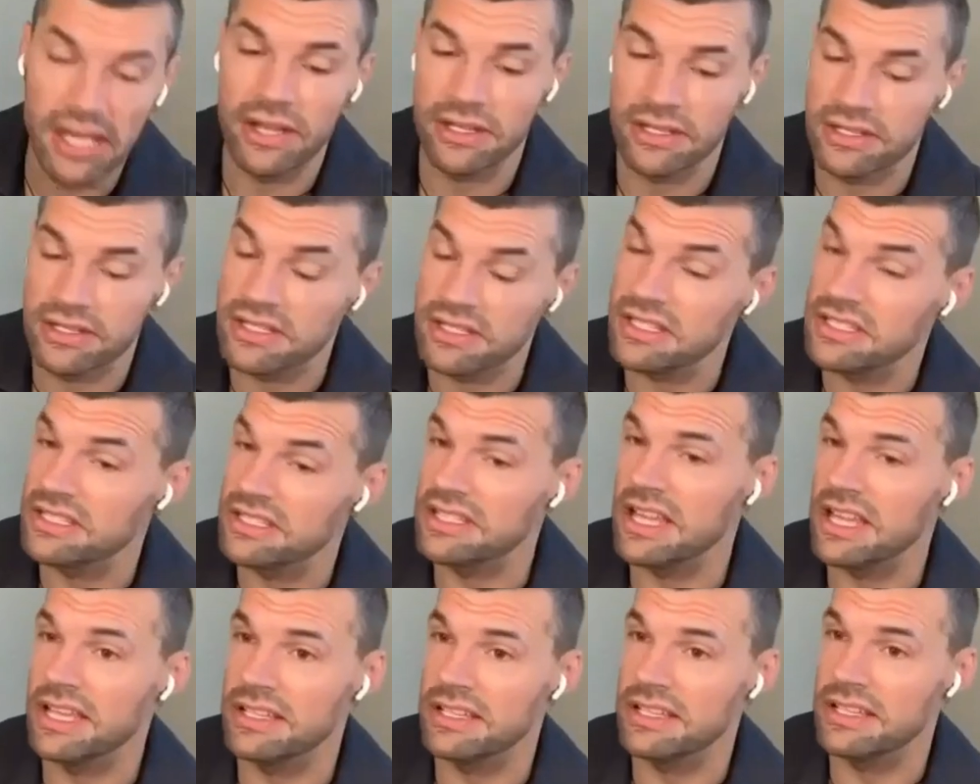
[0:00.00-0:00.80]
how to
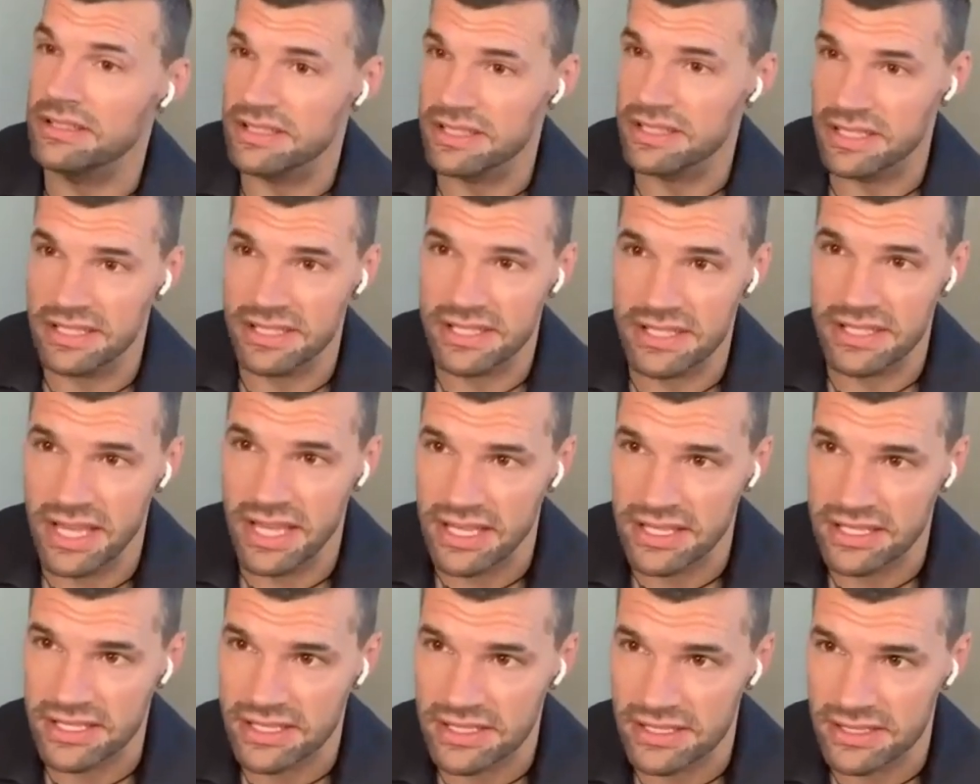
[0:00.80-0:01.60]
sustain
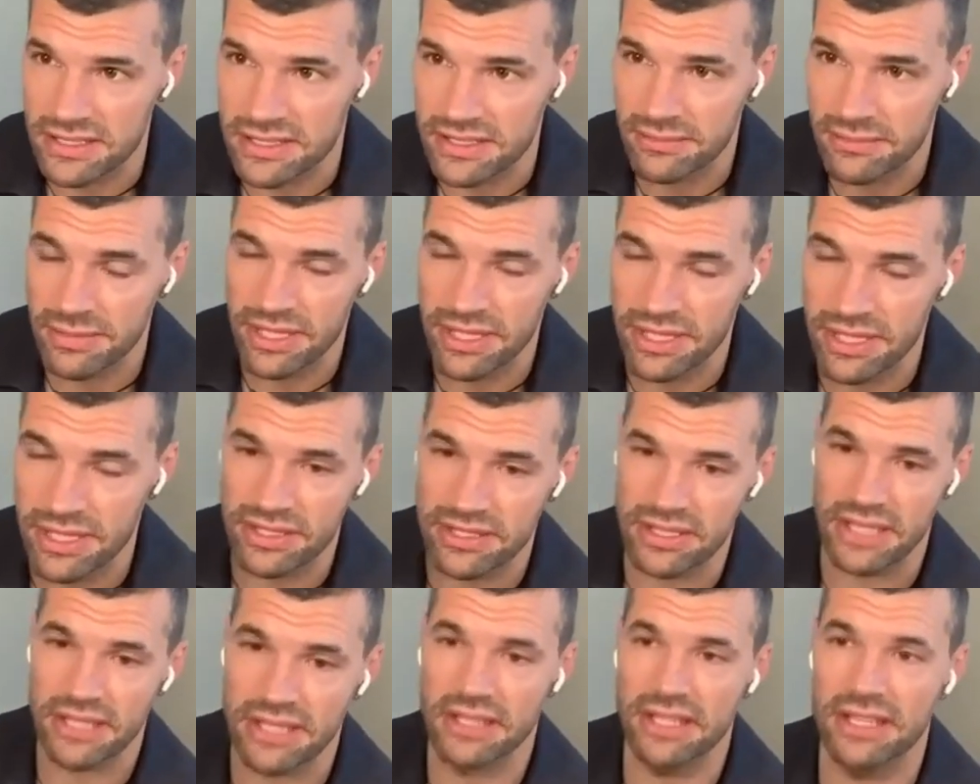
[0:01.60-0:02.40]
success,
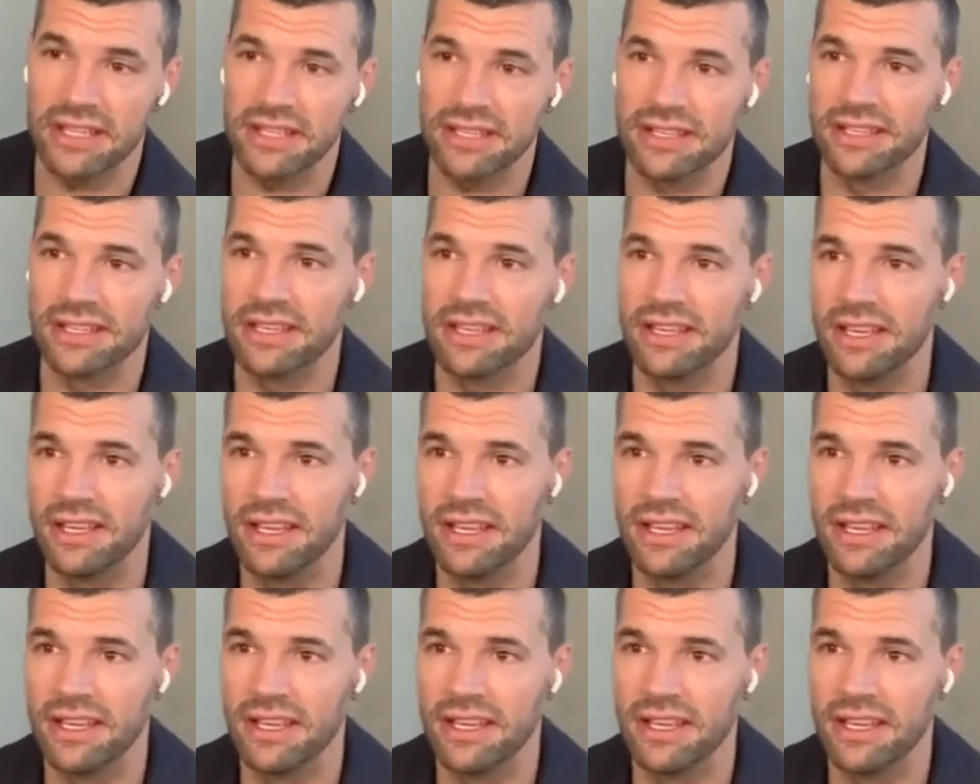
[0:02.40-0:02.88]
because I think,